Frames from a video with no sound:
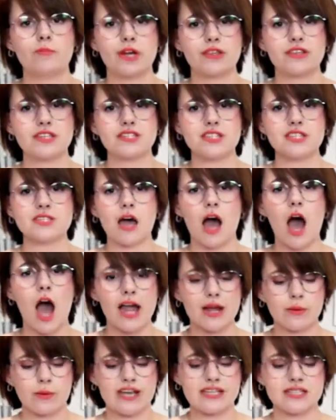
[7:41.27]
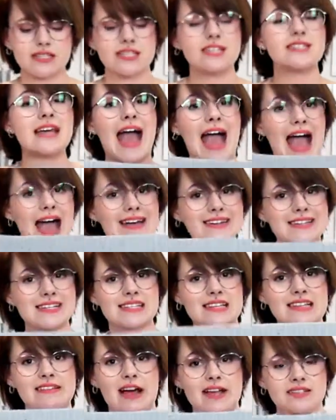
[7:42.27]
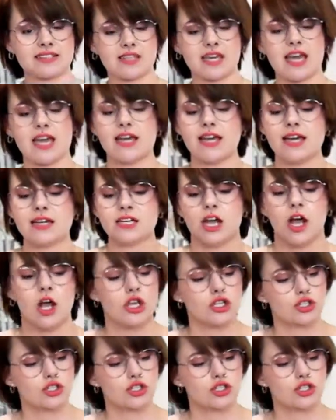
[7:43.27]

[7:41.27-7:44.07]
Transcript: but this is high-waisted and it's elasticated,